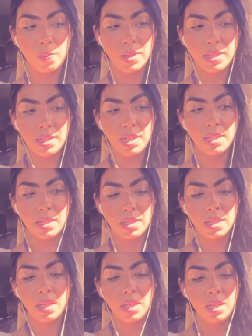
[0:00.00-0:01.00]
business
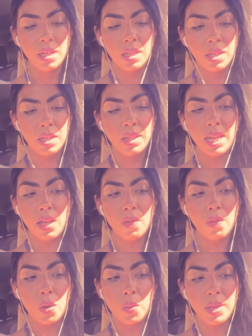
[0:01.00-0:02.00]
that
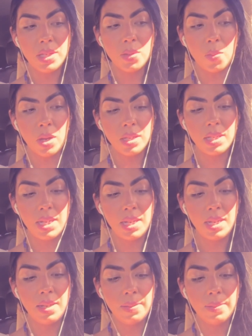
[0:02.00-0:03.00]
you've always wanted.